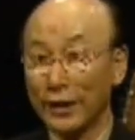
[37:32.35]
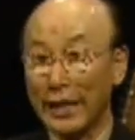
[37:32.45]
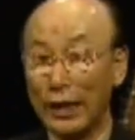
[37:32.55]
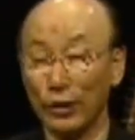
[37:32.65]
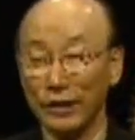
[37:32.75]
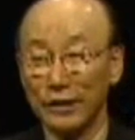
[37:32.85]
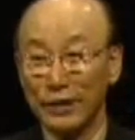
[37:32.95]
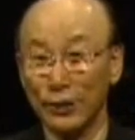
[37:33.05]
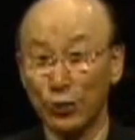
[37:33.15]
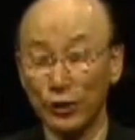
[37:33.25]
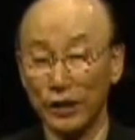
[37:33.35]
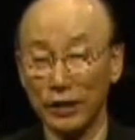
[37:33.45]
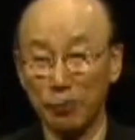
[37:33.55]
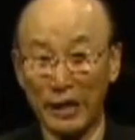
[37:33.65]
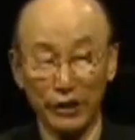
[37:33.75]
Now he's
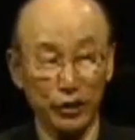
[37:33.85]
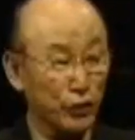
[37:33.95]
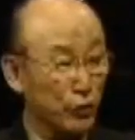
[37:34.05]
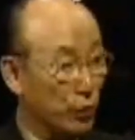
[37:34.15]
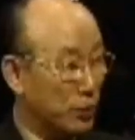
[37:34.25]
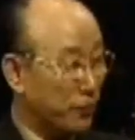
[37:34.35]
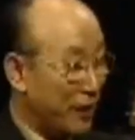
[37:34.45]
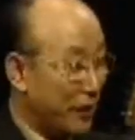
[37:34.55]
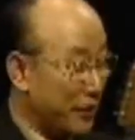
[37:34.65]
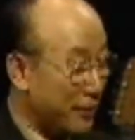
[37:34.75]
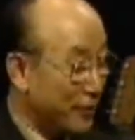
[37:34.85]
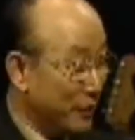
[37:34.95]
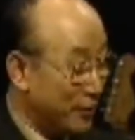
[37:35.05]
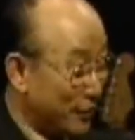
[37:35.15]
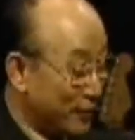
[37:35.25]
associate pastor to his father,
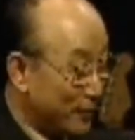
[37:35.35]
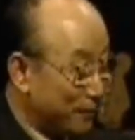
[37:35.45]
isn't he?